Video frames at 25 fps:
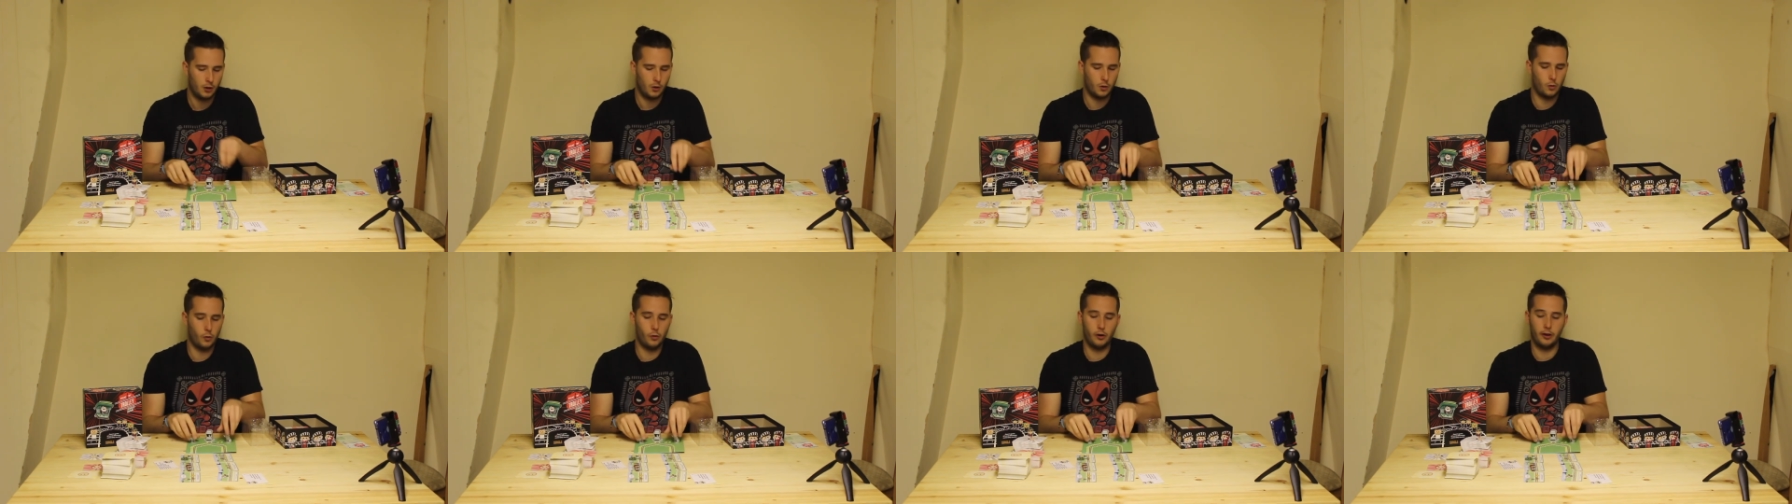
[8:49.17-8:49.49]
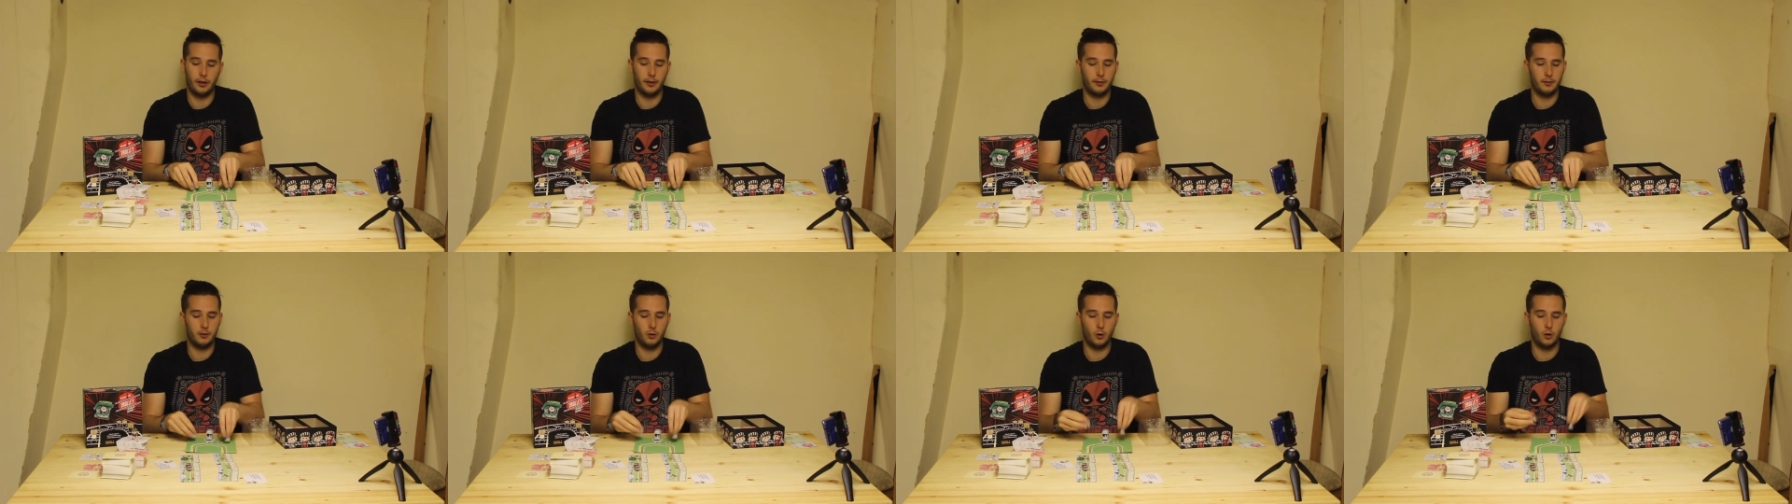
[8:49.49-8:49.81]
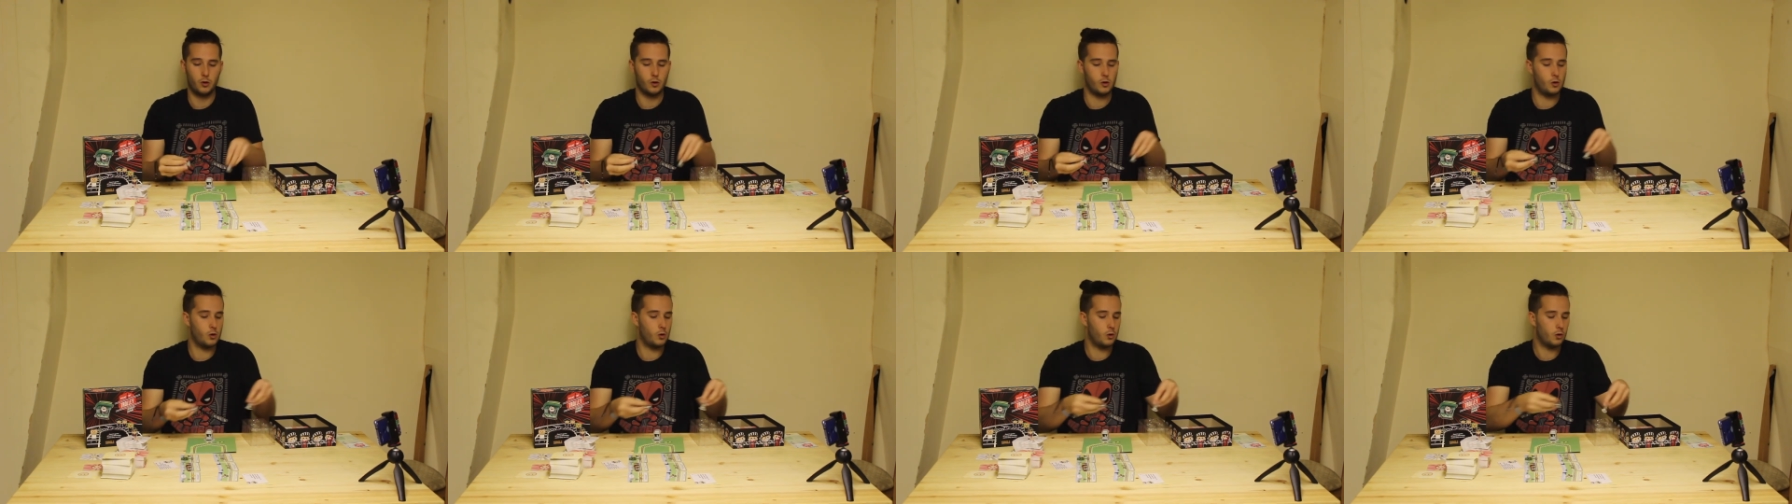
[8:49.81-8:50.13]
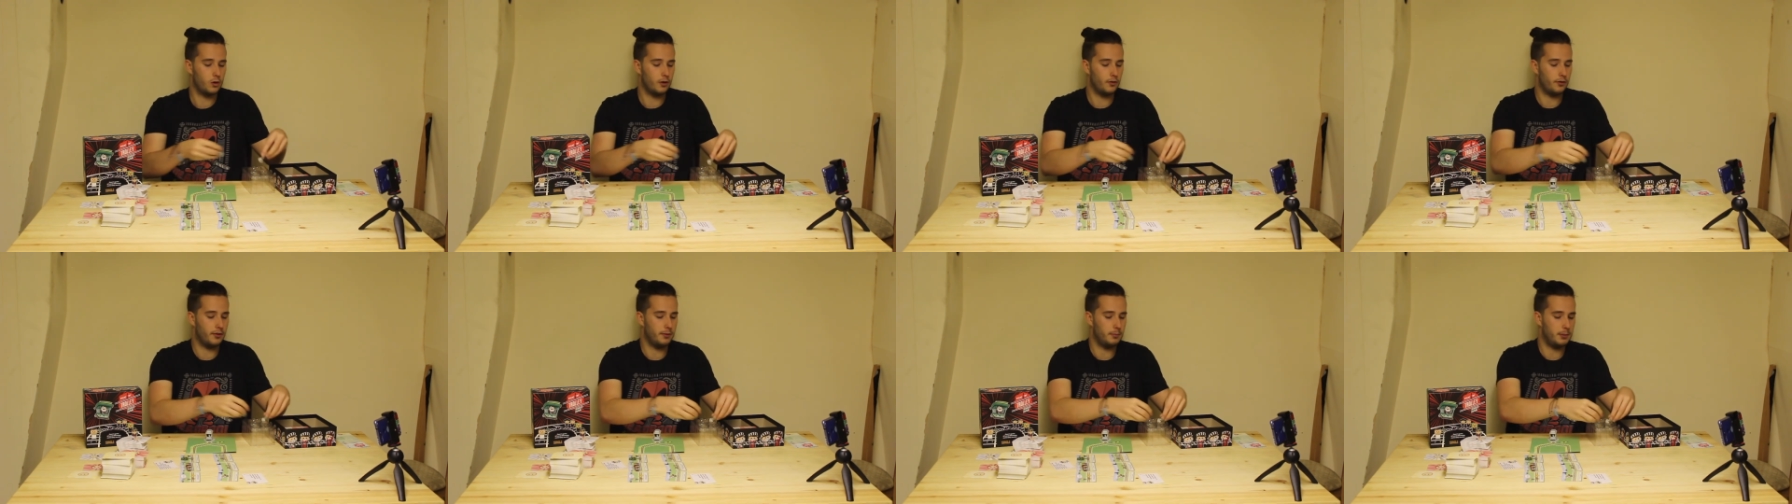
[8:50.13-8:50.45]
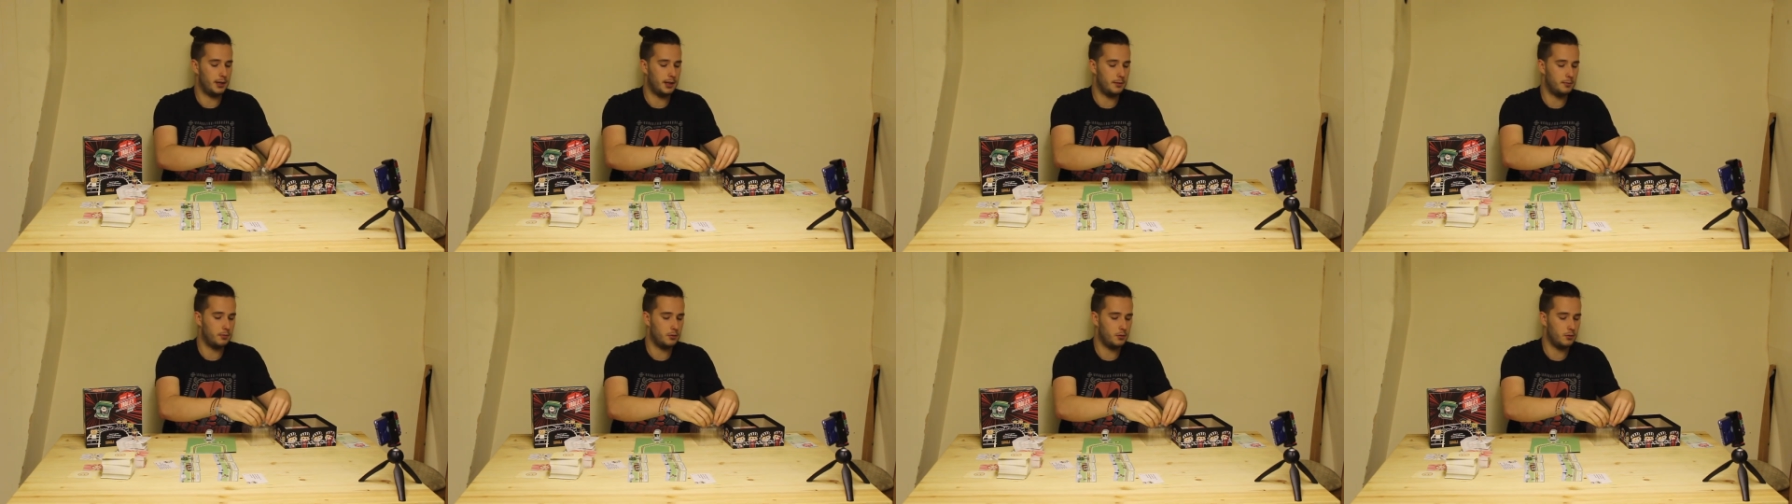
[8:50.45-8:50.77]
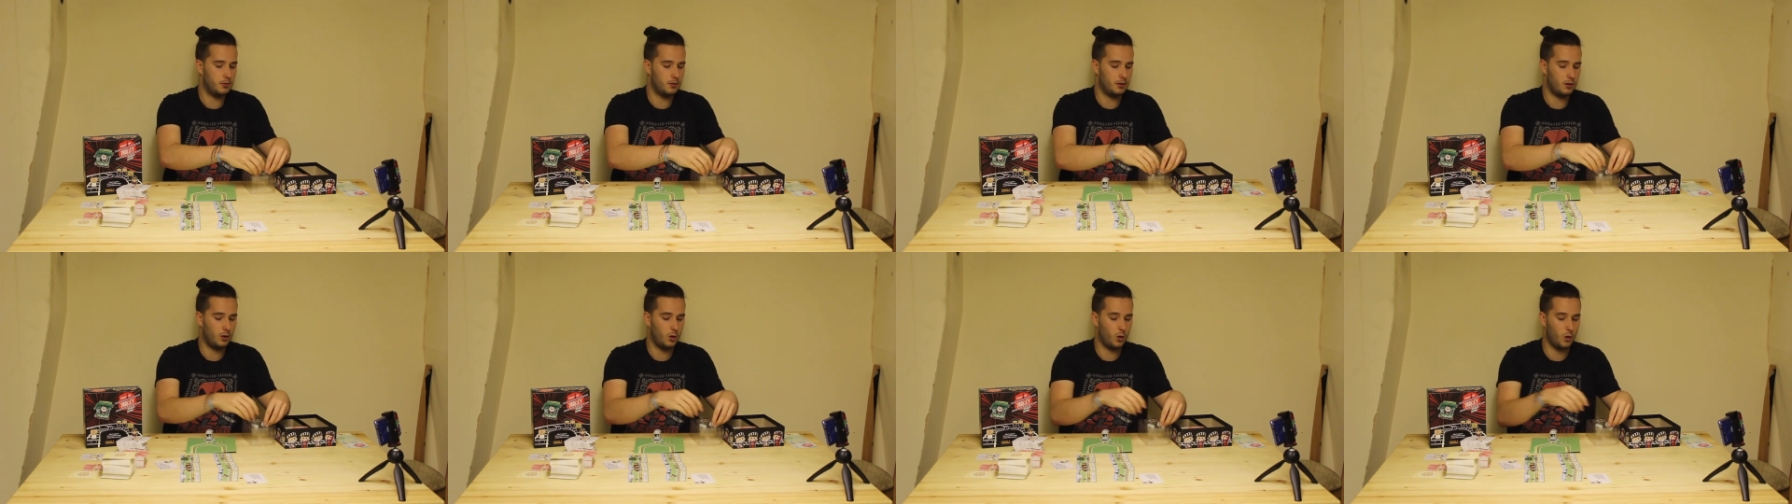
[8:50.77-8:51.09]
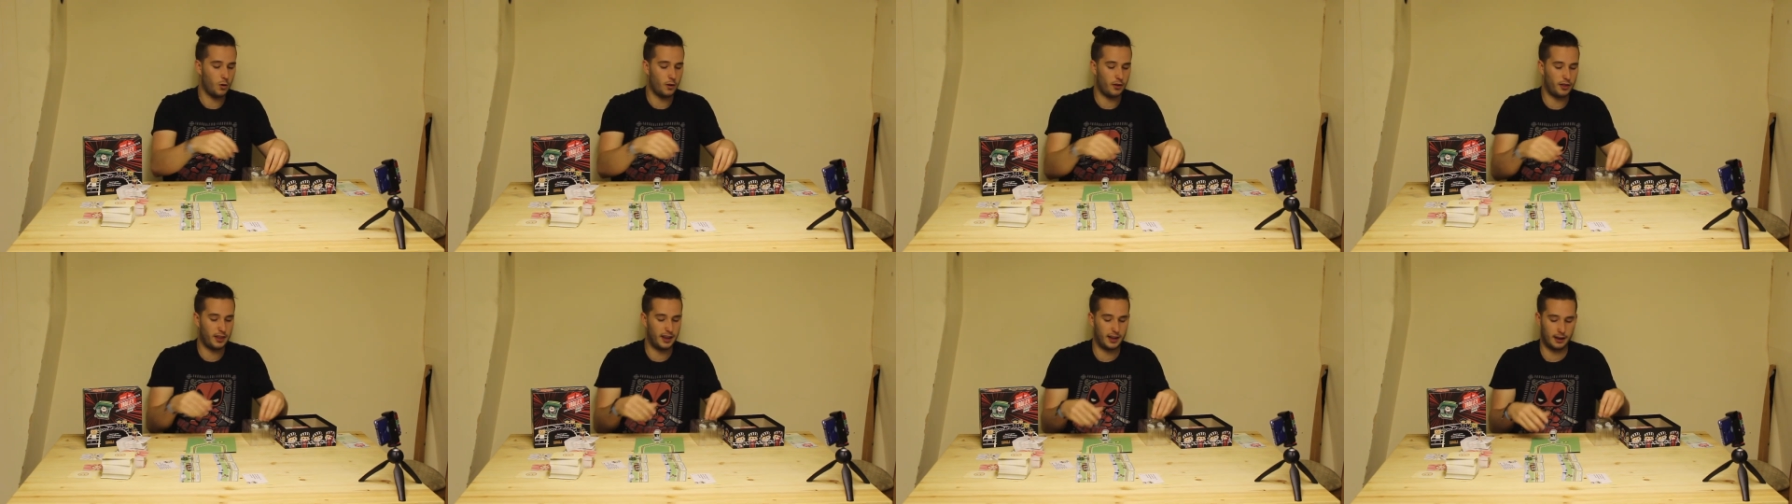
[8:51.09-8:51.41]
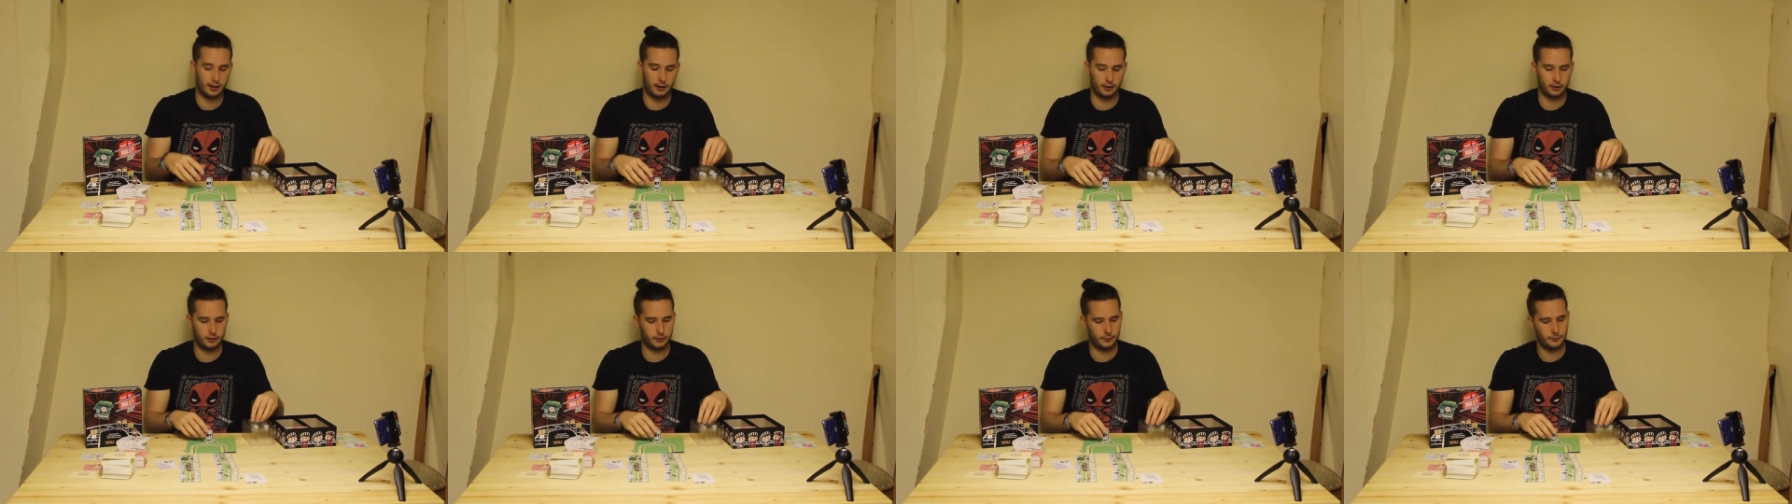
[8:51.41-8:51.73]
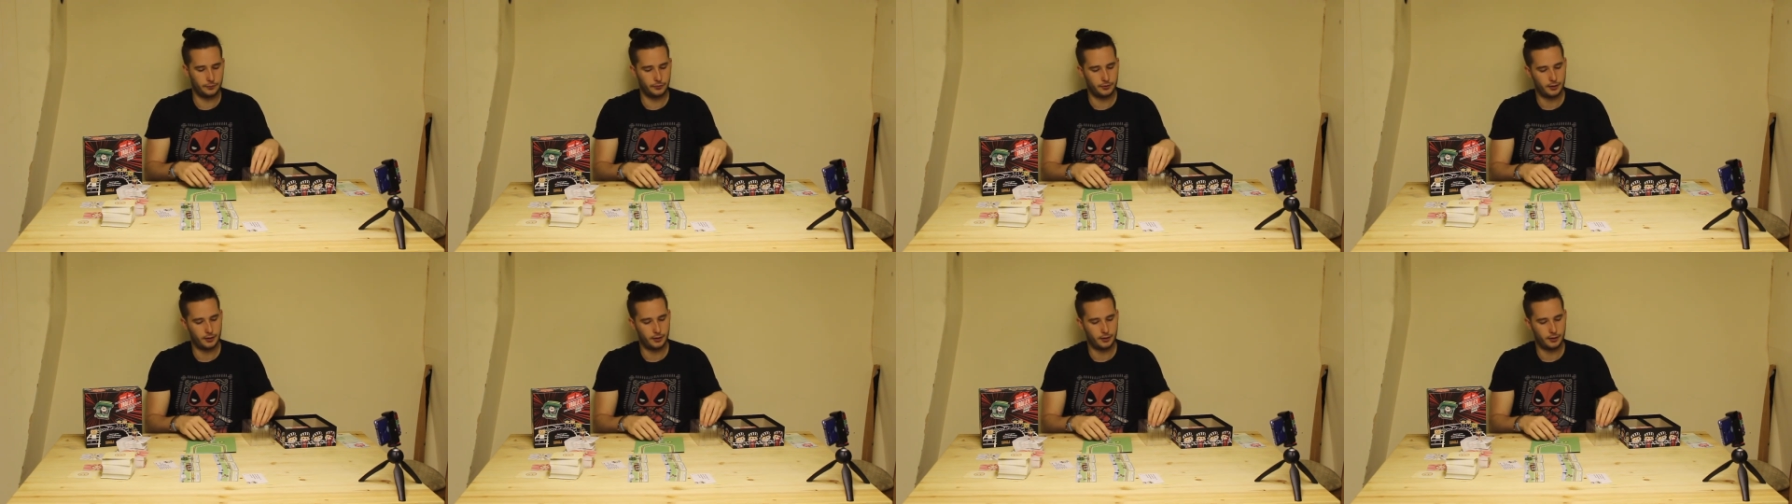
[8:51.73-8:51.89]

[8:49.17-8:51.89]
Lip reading: all of the people or things.